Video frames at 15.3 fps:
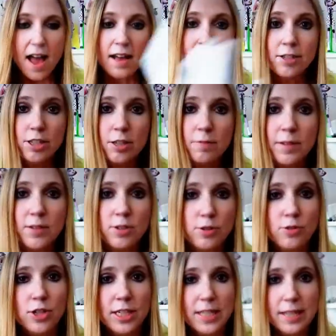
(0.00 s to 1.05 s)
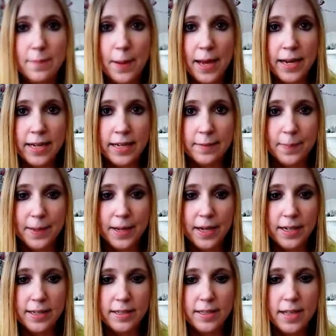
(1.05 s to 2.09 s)
I also went to JCPenney
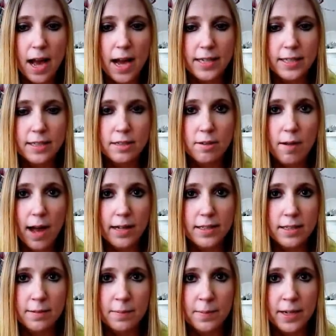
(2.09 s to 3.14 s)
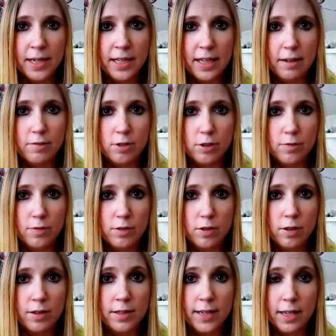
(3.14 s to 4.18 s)
because I still had some money left over
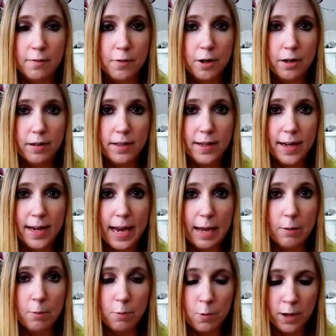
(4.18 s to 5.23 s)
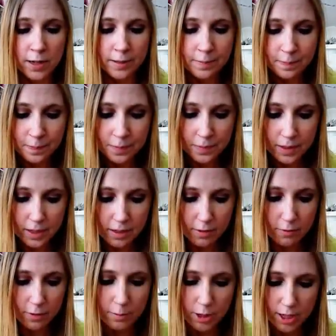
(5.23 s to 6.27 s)
on the gift card that I had won
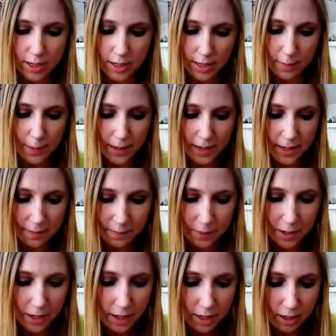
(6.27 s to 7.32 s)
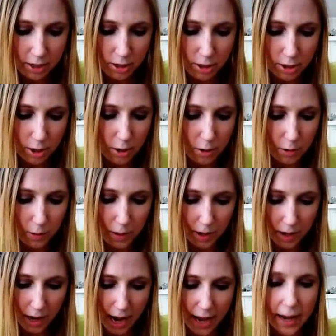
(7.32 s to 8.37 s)
from JCPenney. So
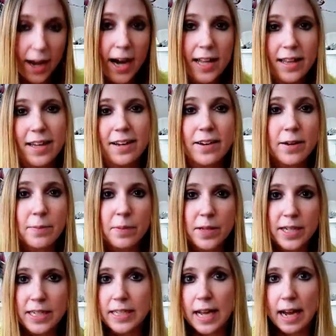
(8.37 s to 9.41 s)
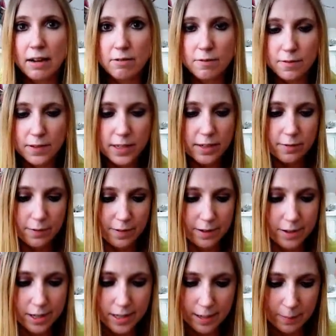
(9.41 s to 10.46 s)
I got like a complete outfit
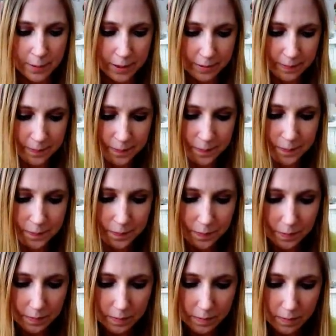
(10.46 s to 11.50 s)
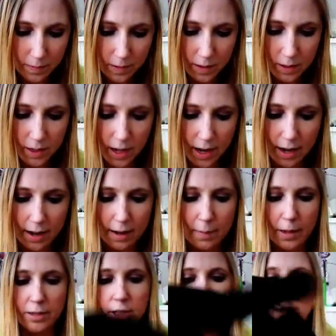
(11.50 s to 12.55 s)
for summer. Um, I'll